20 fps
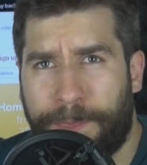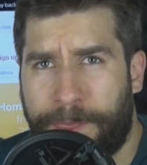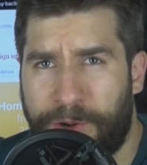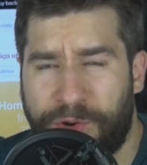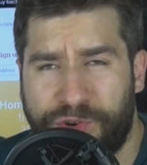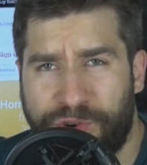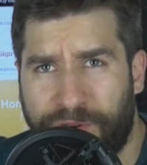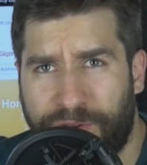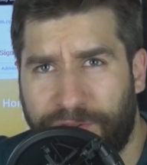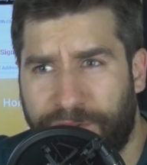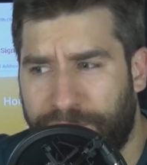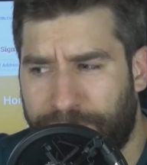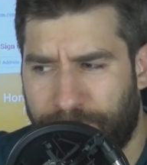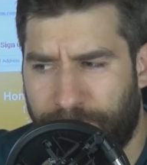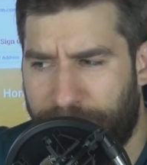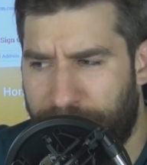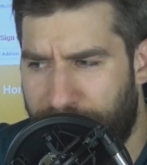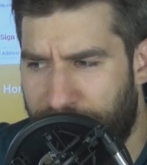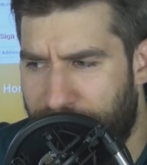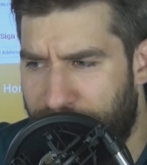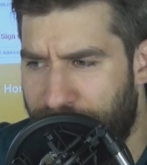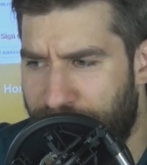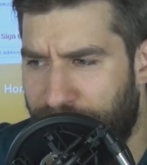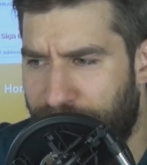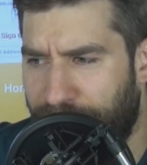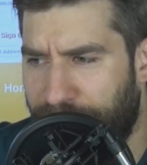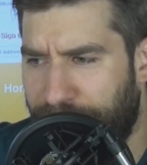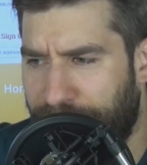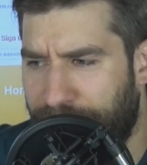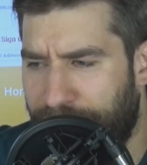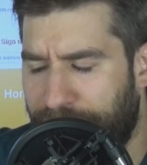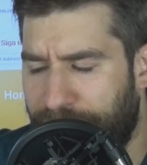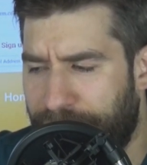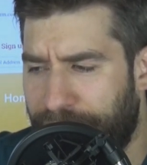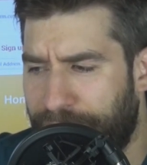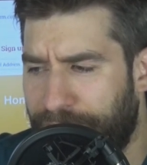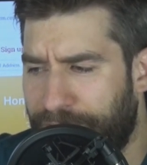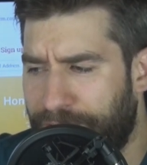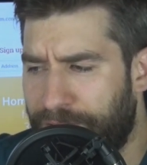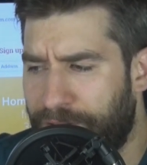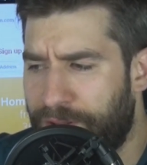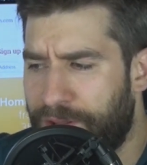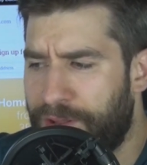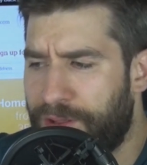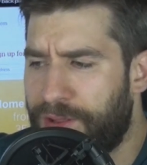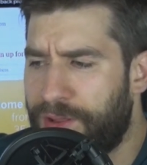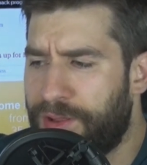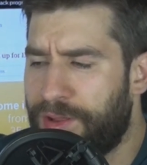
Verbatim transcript: they're journalists when they're not journalists? This is